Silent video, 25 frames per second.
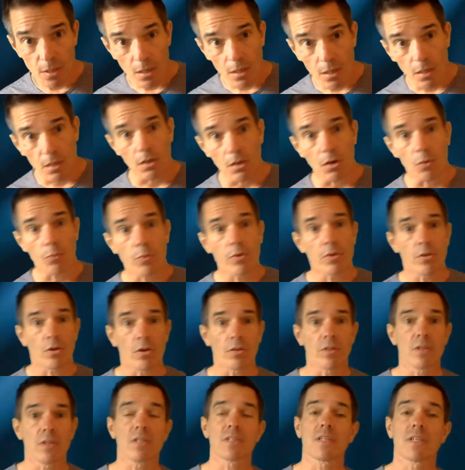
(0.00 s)
Along with
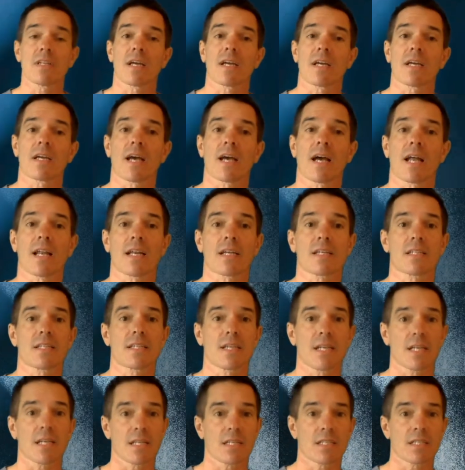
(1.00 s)
others like Alex
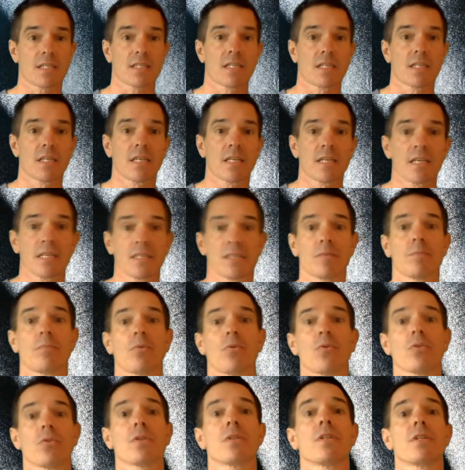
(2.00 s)
Gillis, his
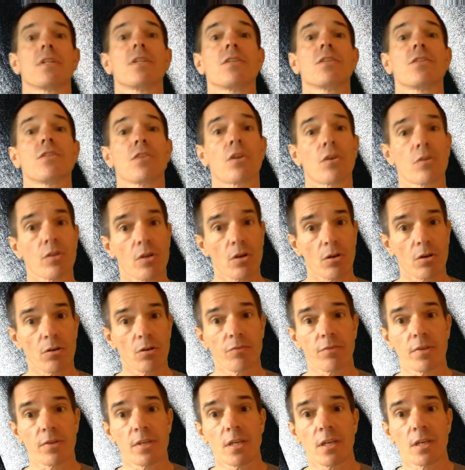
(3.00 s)
important
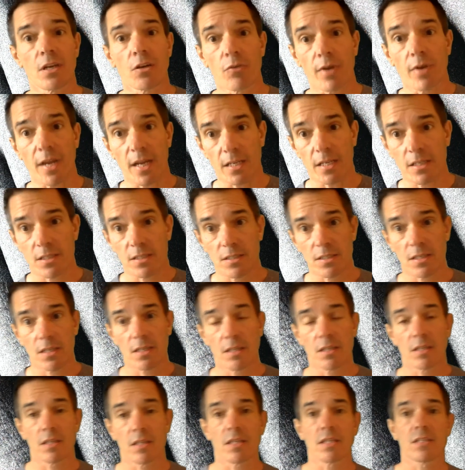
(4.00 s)
historiography corrects
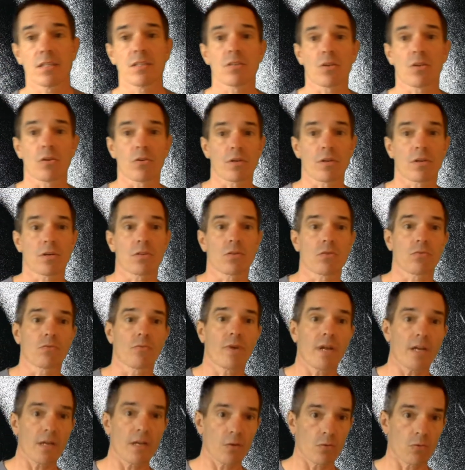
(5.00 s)
the historical
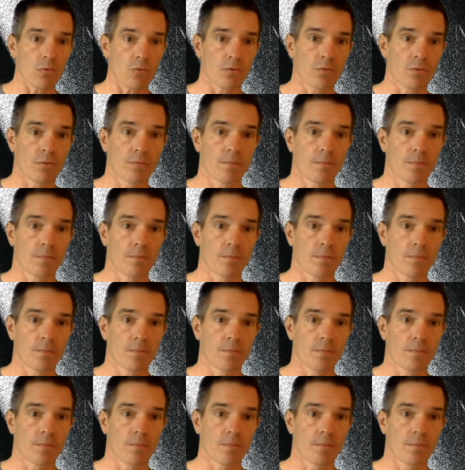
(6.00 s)
record.